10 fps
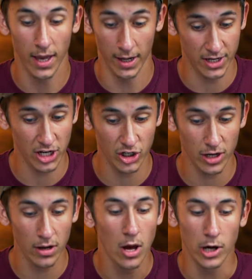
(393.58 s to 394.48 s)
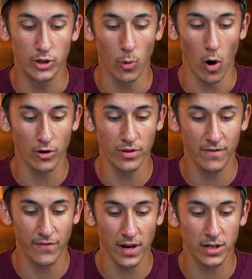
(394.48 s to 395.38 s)
In addition, to honor
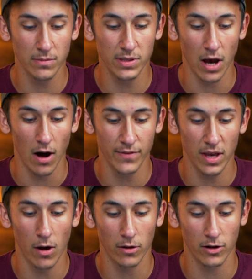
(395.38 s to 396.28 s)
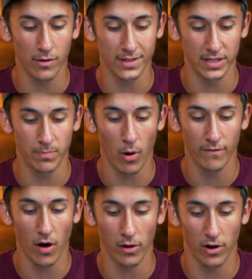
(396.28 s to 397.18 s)
the victims of the Holocaust as
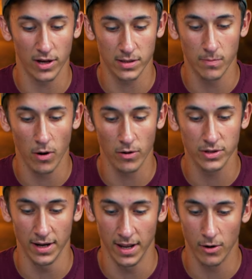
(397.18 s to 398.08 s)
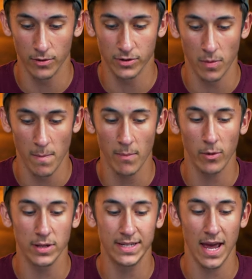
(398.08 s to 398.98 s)
part of Holocaust Martyrs and Heroes
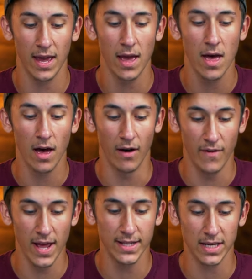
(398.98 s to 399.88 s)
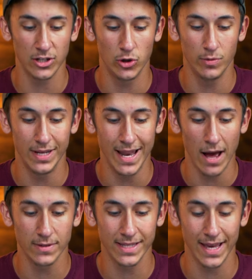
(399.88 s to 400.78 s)
Remembrance Day events and to
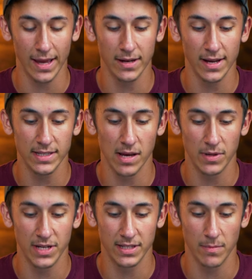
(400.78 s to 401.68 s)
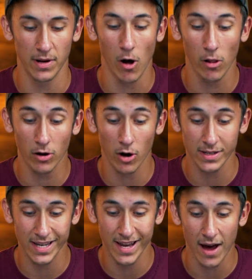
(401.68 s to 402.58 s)
denounce the anti-Semitism and
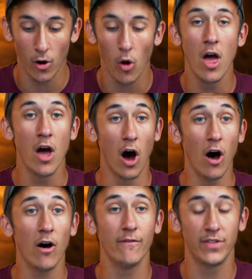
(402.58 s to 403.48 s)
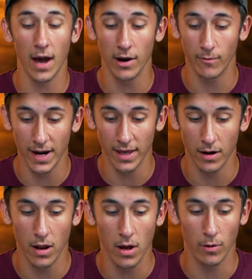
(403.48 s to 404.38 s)
Holocaust denial of the
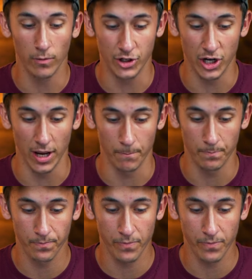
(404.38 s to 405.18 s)
Iranian regime.